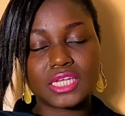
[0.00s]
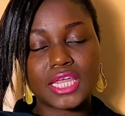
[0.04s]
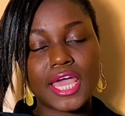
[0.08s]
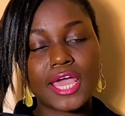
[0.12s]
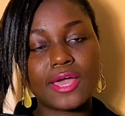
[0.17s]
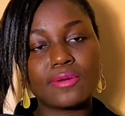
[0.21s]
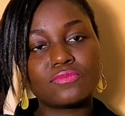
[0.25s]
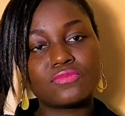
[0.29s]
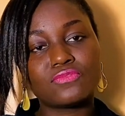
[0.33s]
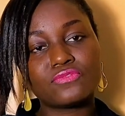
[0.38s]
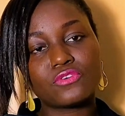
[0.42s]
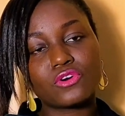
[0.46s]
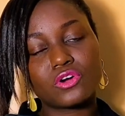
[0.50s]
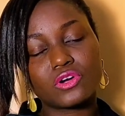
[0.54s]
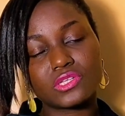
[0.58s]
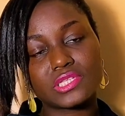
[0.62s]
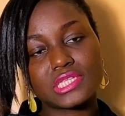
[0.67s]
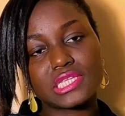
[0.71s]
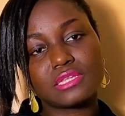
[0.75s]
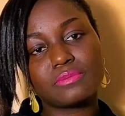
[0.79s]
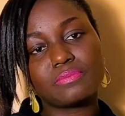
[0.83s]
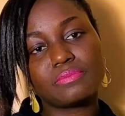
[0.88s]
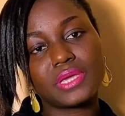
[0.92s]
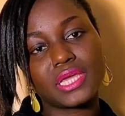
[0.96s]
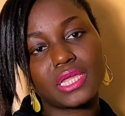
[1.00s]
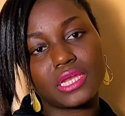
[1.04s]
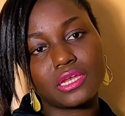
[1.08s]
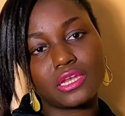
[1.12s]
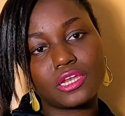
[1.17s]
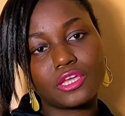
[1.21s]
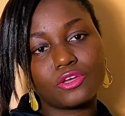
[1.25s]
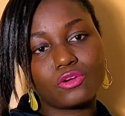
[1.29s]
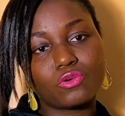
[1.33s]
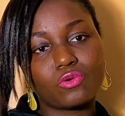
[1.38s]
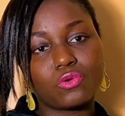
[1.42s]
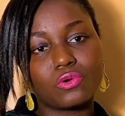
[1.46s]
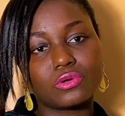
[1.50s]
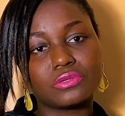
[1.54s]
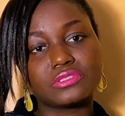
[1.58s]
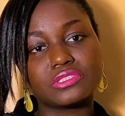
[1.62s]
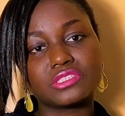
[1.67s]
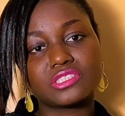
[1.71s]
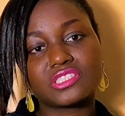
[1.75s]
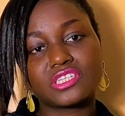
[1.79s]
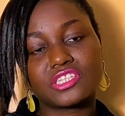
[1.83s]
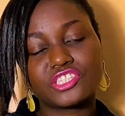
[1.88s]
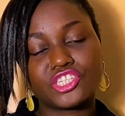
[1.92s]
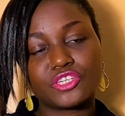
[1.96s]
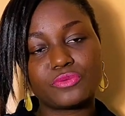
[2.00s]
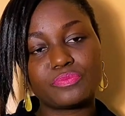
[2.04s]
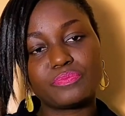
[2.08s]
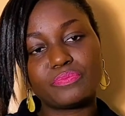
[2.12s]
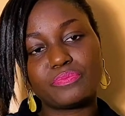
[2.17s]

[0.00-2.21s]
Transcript: I'm focusing mainly on teaching